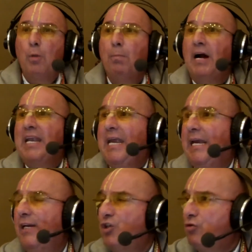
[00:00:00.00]
But
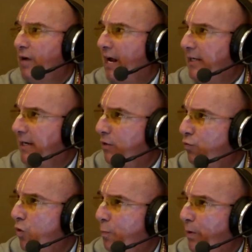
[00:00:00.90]
he instructed
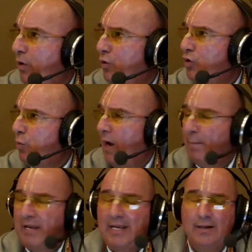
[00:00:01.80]
Rupa
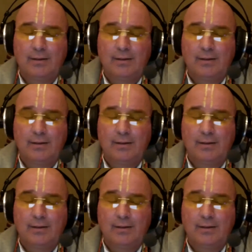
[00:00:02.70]
Goswami